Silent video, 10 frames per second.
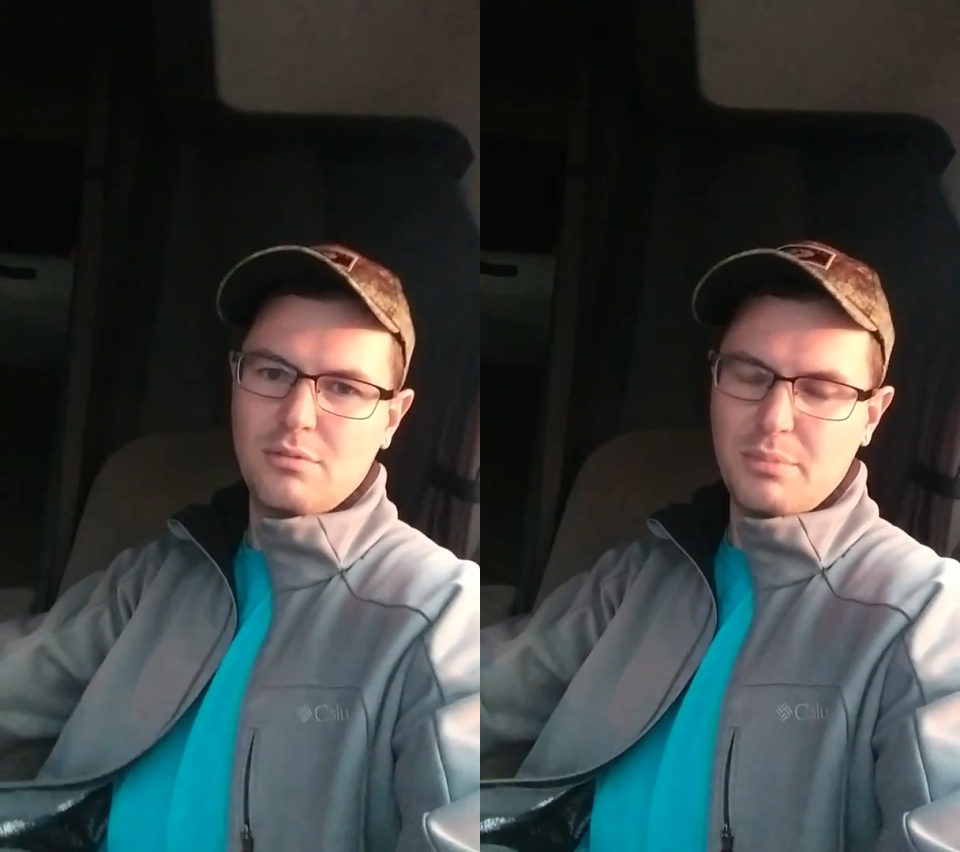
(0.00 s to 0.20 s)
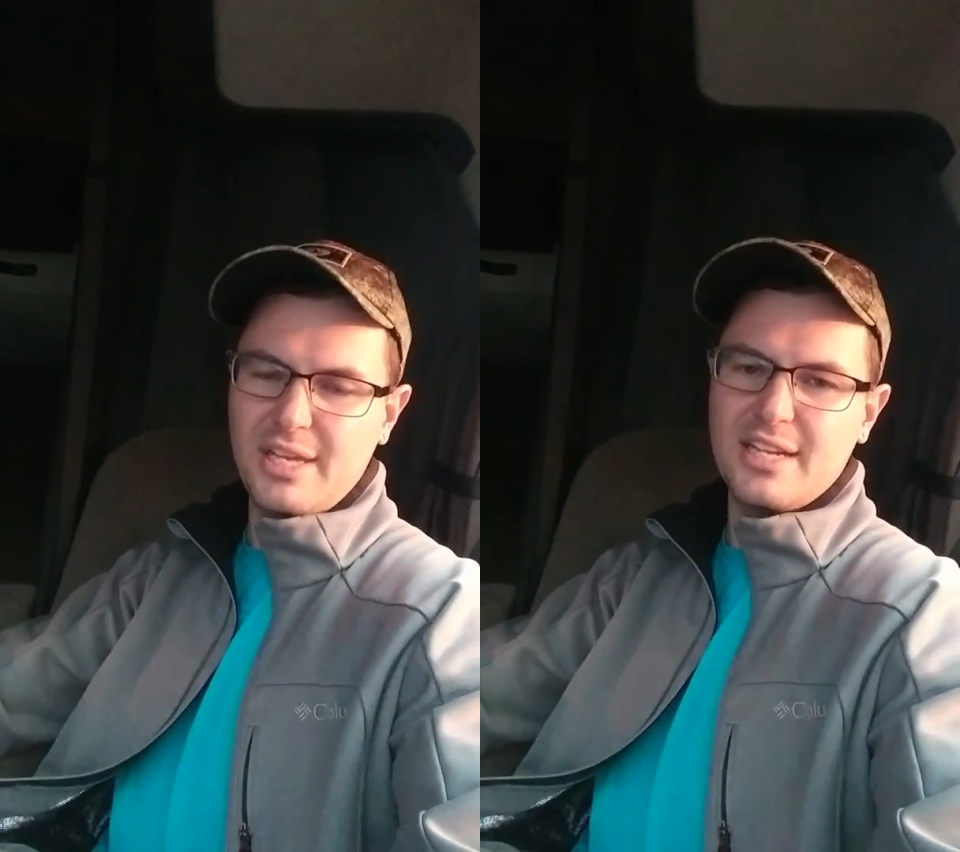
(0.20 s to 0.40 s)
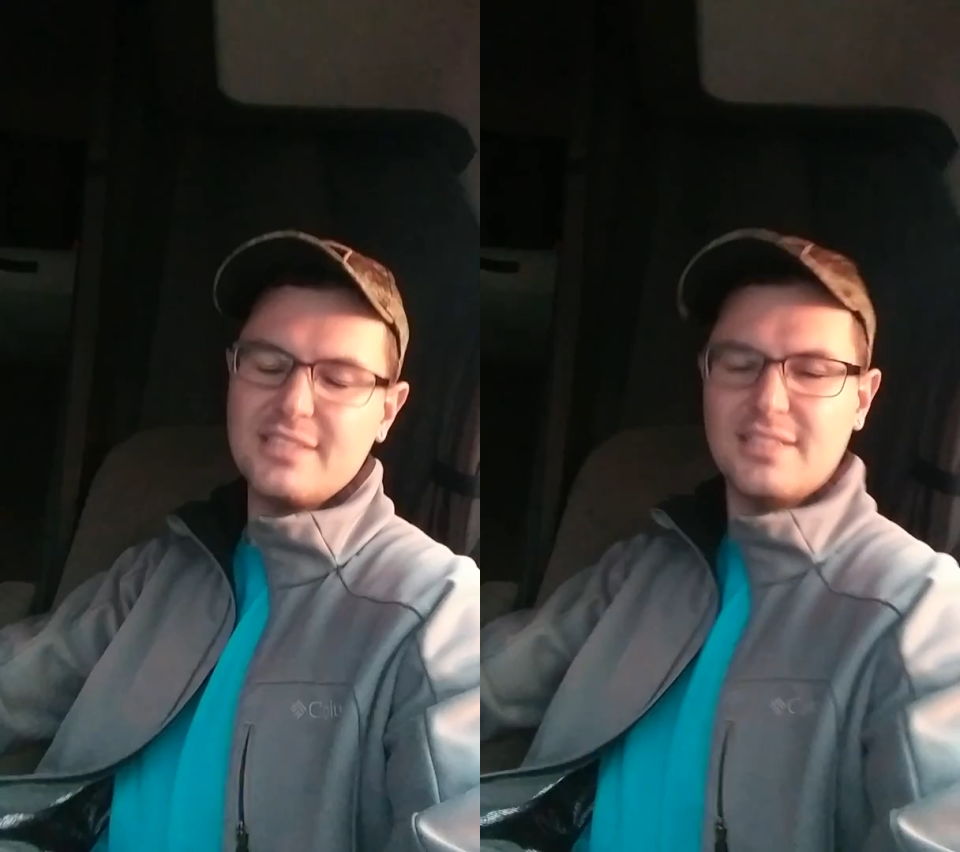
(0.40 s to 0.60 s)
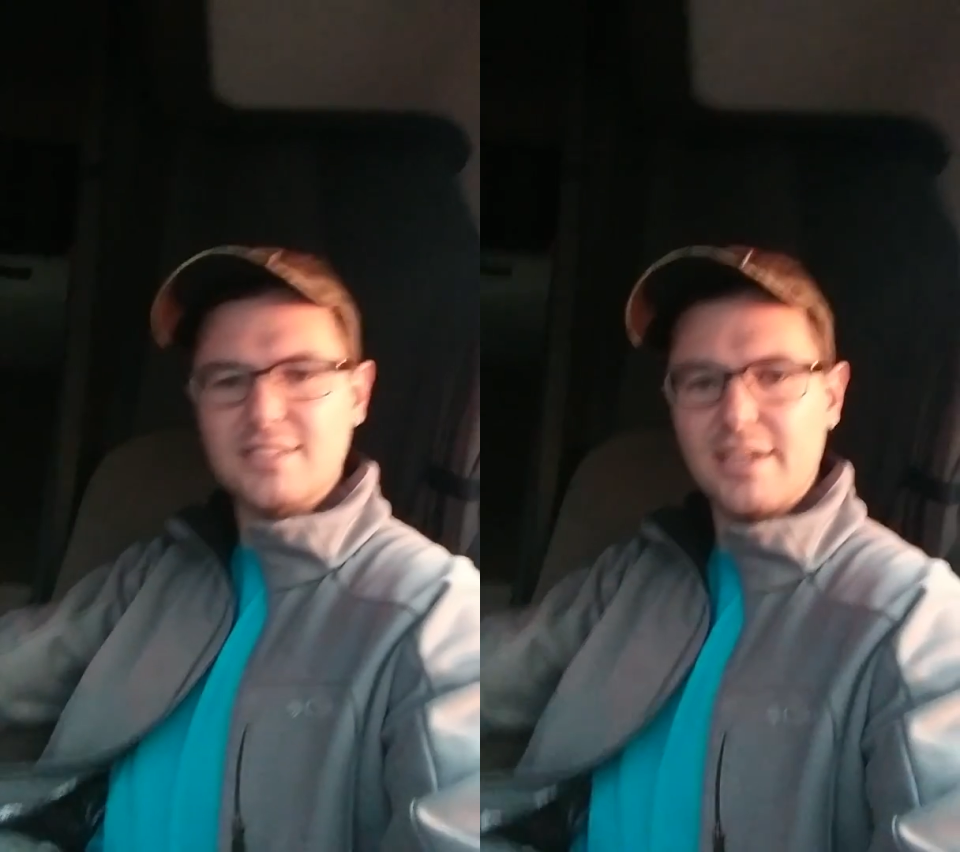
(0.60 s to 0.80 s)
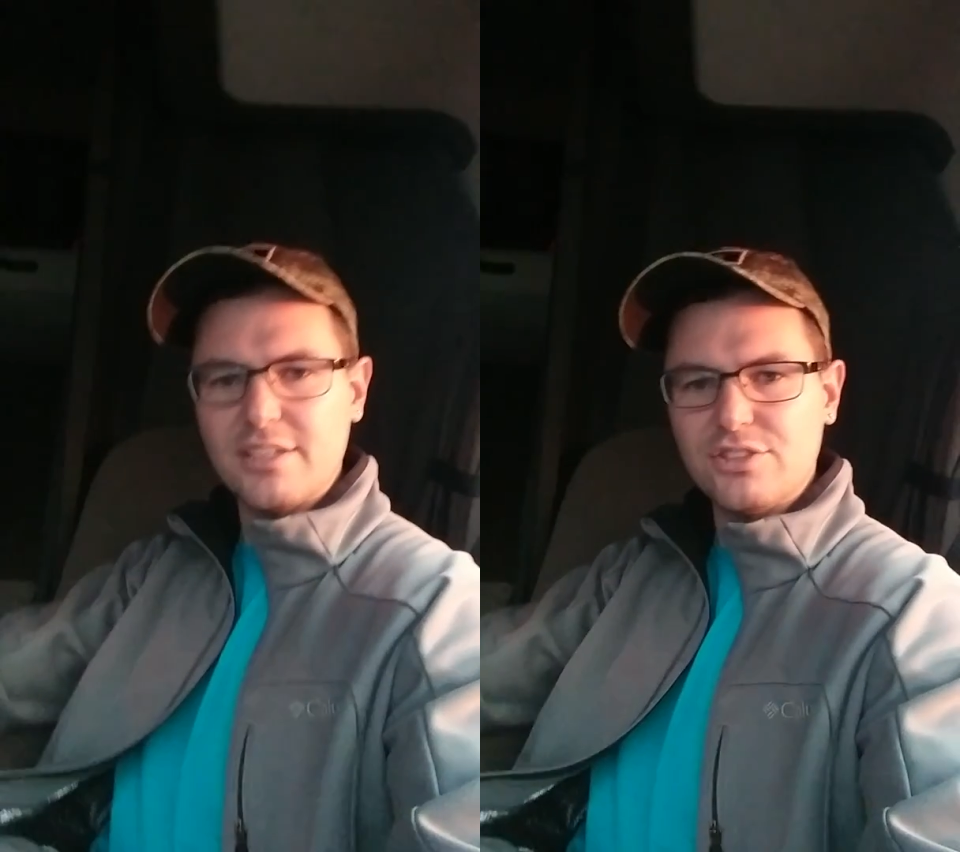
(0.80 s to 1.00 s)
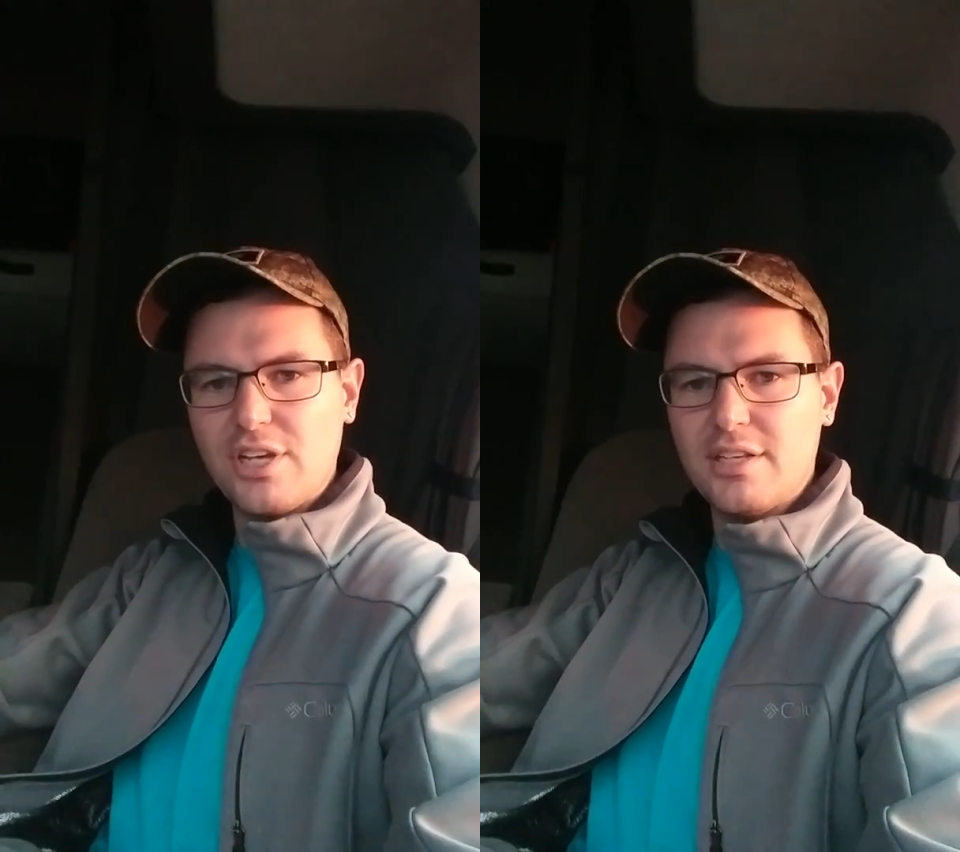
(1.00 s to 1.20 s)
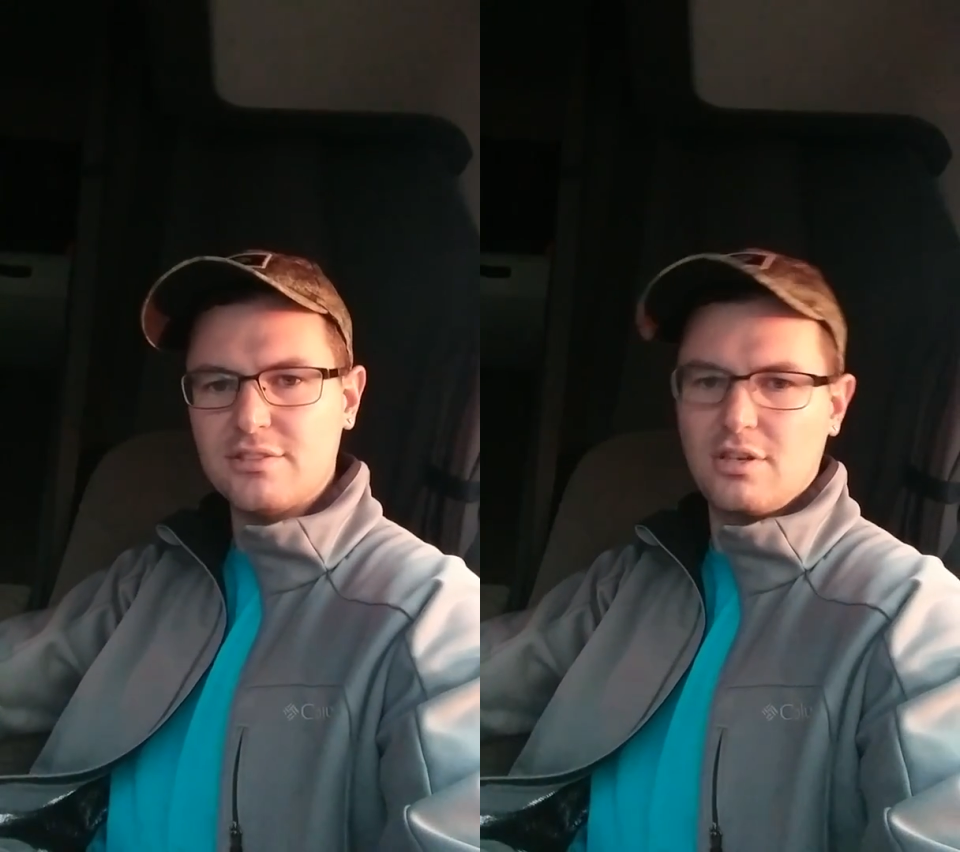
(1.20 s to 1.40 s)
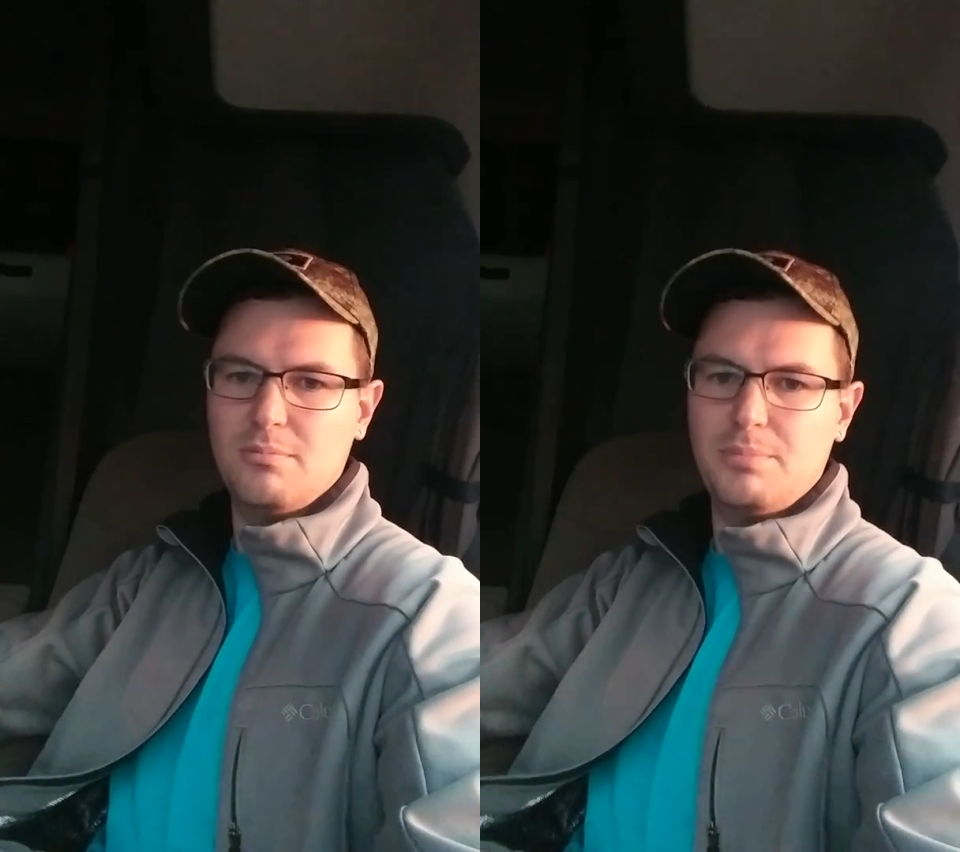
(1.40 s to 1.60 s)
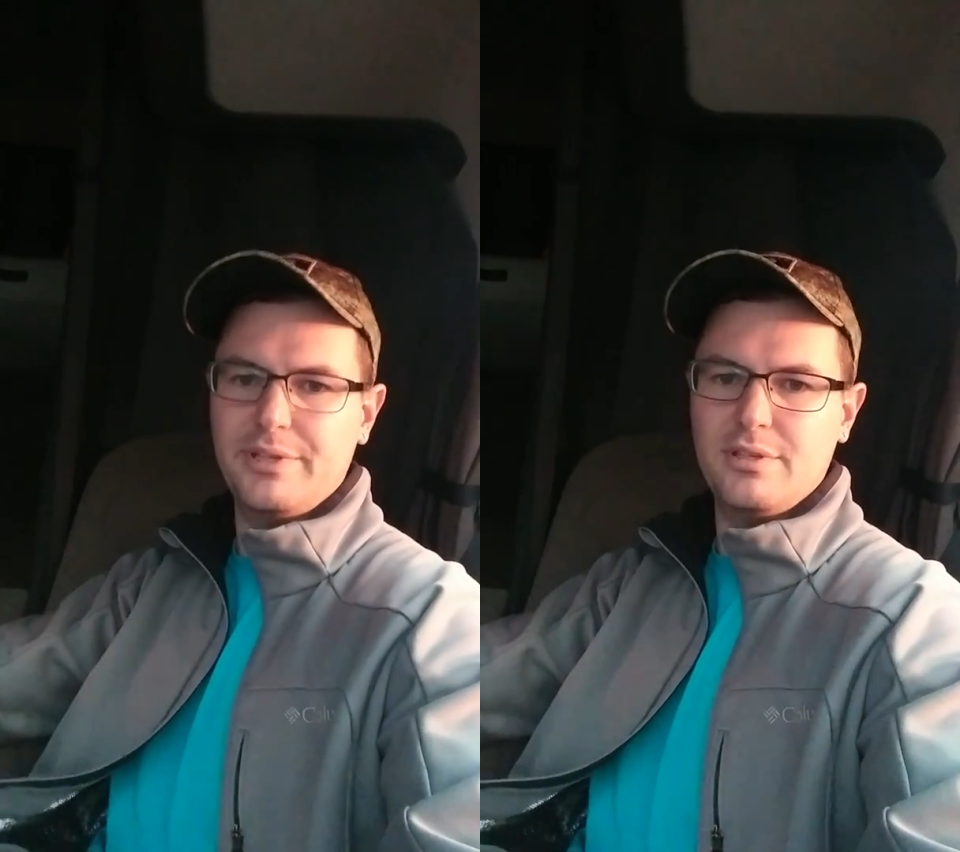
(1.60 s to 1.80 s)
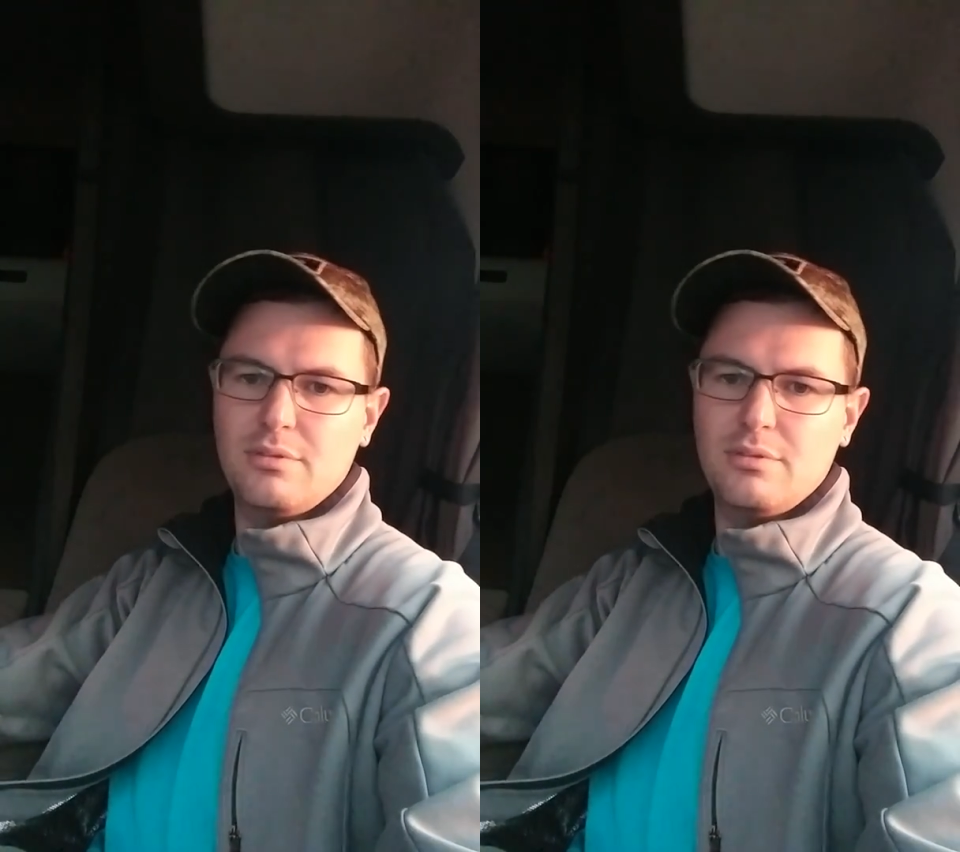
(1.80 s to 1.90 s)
Man, that's a second chance company.